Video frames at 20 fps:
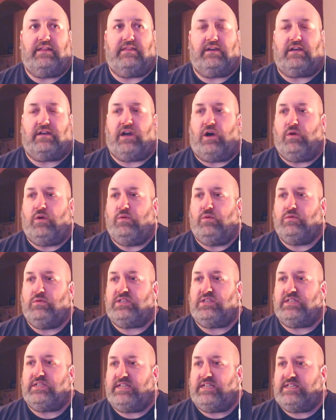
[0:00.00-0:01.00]
The
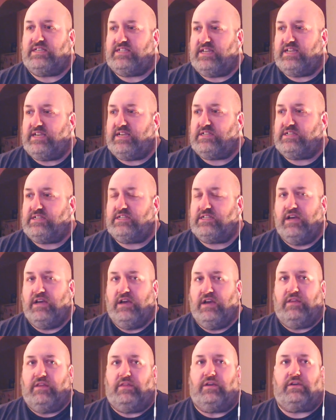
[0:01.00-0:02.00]
goals, the assists,
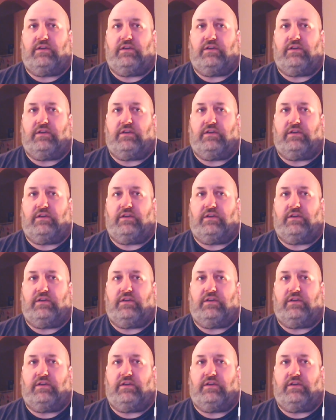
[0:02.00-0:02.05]
the